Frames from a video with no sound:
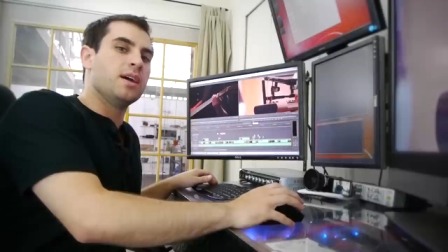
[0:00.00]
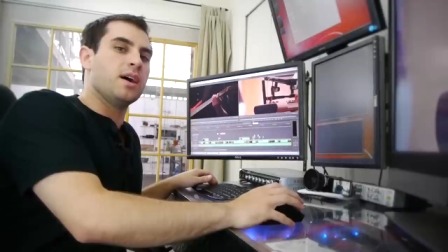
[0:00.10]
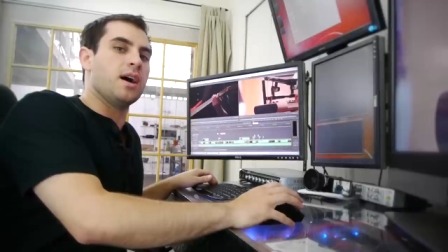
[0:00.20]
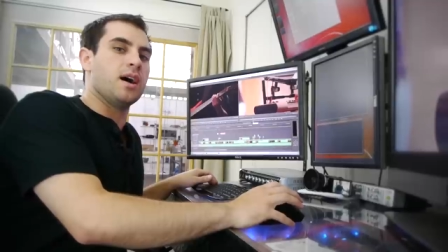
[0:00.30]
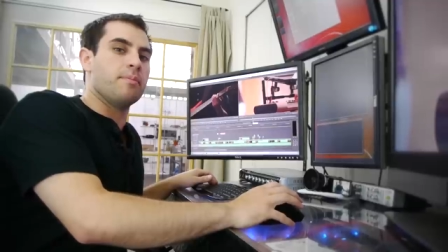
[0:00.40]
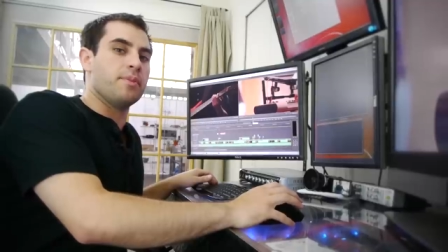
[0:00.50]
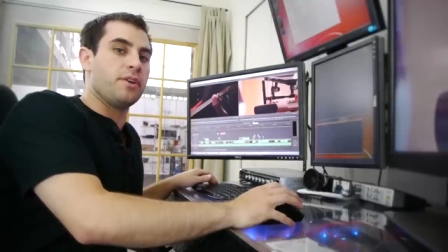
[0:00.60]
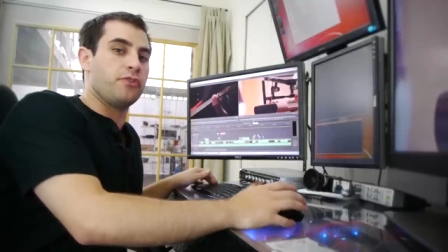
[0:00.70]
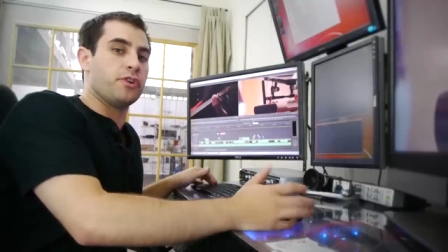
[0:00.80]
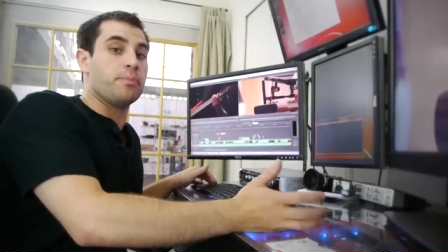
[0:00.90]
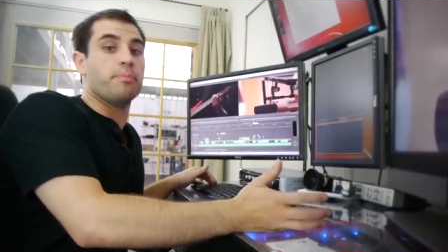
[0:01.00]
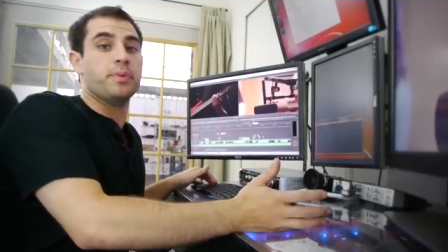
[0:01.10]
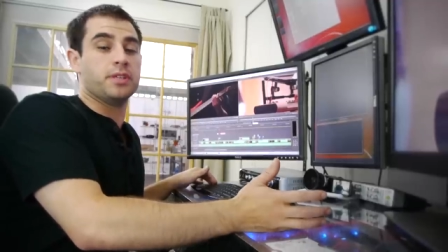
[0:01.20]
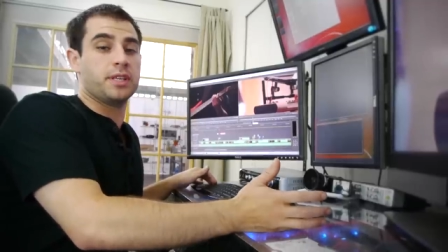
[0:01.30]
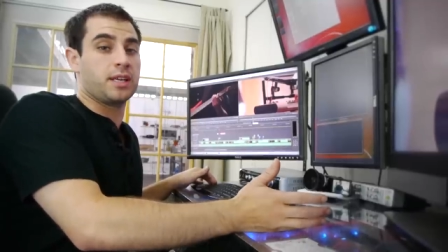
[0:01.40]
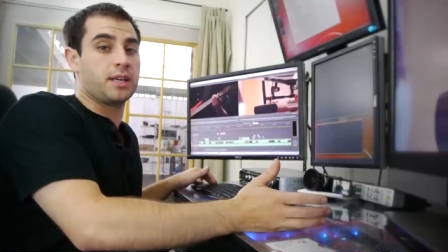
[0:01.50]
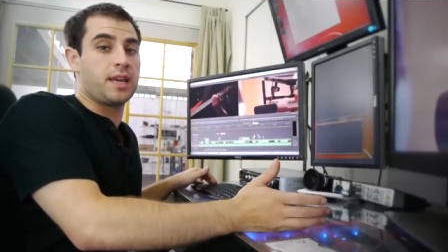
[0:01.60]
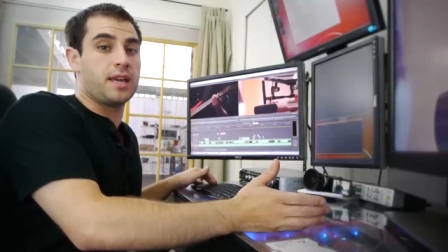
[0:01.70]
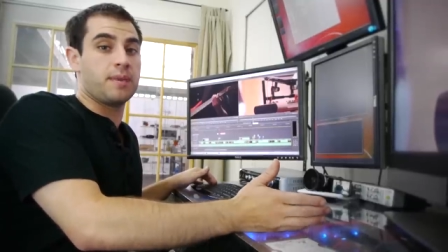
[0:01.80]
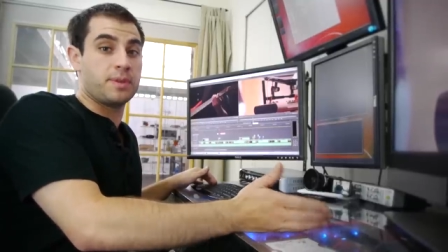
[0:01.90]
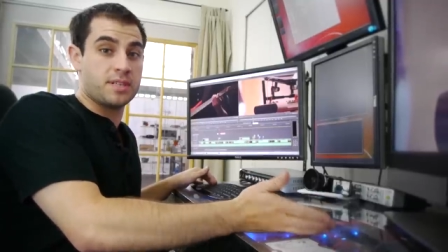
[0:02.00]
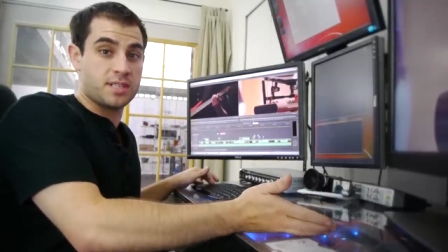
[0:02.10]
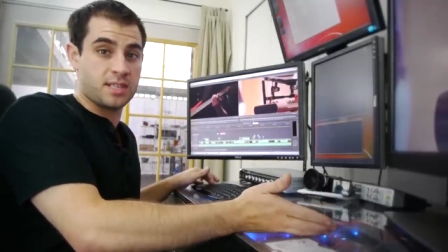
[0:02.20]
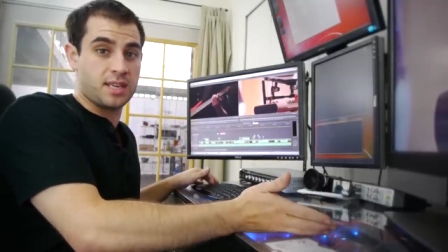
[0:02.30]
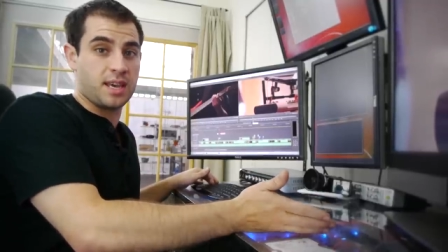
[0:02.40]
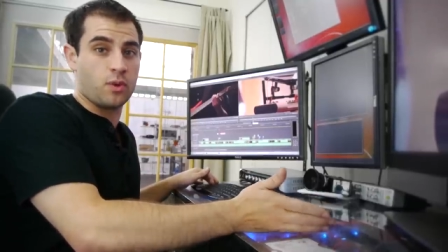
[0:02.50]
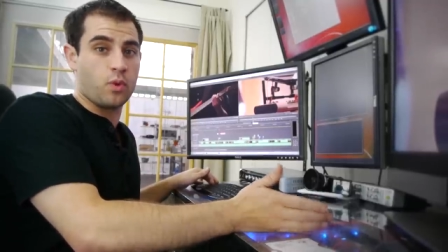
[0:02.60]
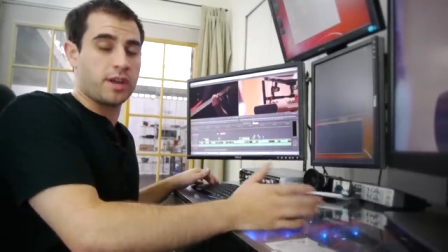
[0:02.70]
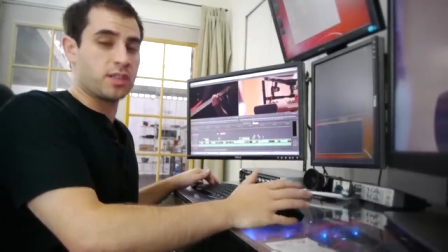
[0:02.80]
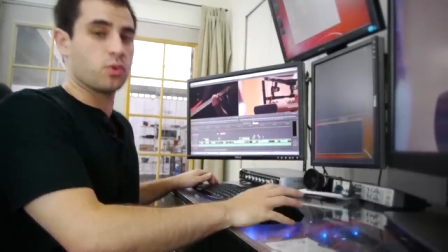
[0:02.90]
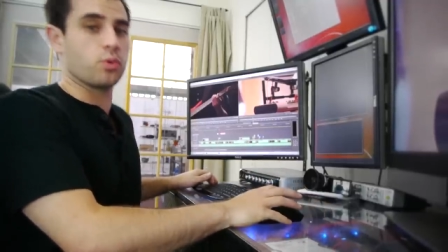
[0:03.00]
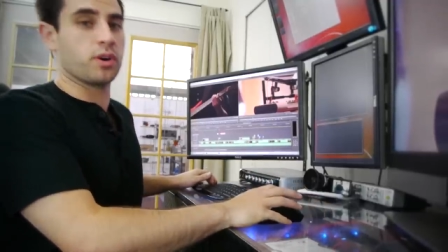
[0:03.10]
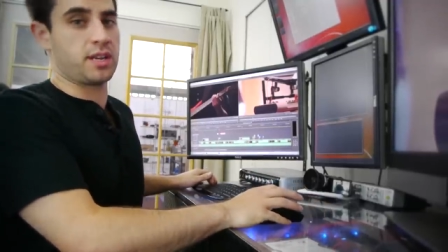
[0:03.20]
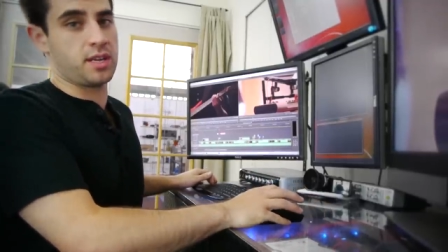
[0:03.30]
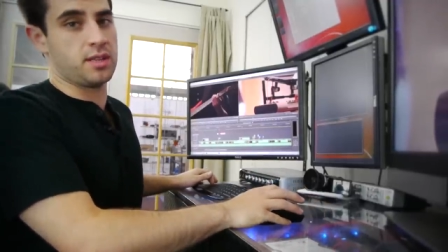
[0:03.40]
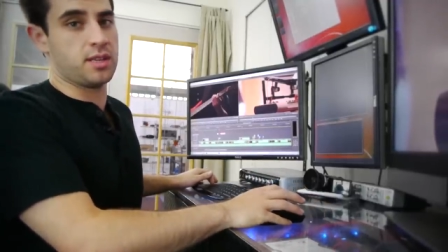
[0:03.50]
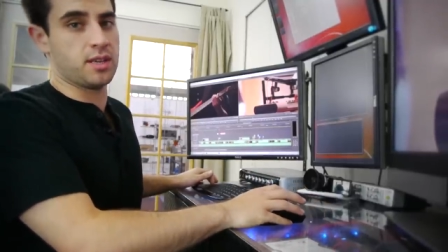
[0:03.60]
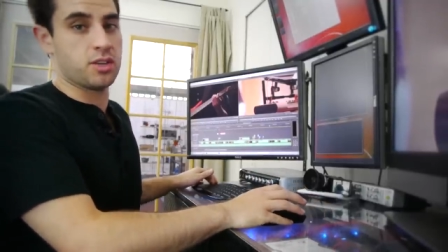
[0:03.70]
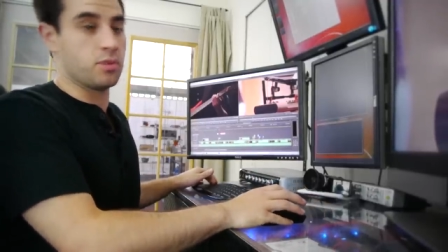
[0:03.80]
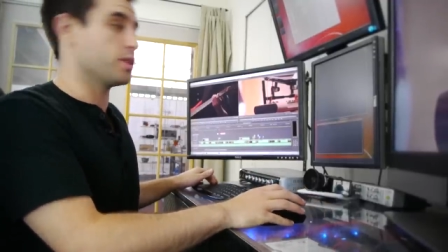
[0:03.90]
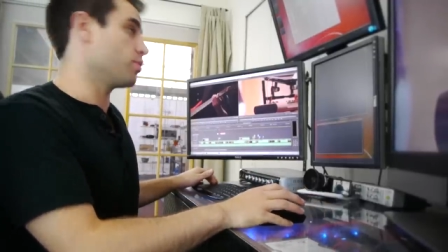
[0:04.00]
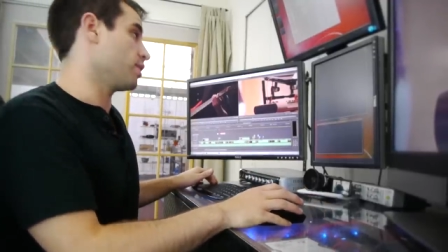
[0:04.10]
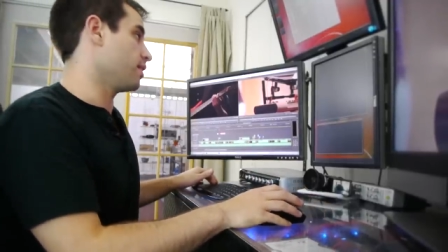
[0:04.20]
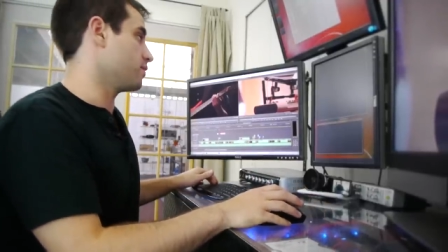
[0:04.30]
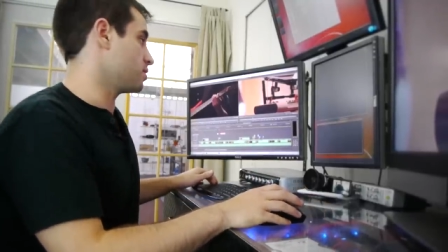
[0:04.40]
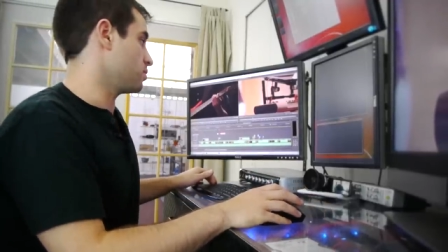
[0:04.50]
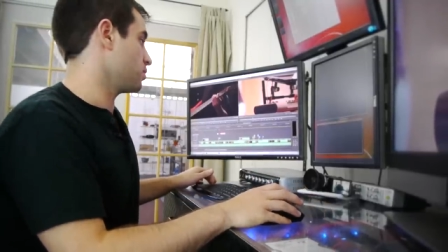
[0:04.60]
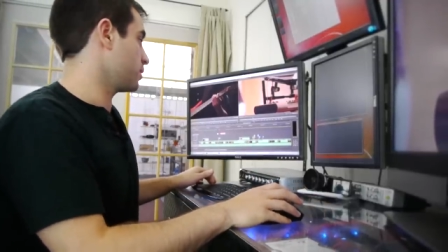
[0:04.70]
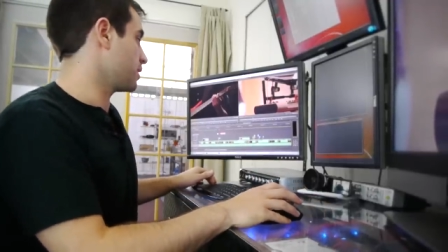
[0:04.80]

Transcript: Um, if you're building a P C and wanting to work in the Adobe Creative Suite with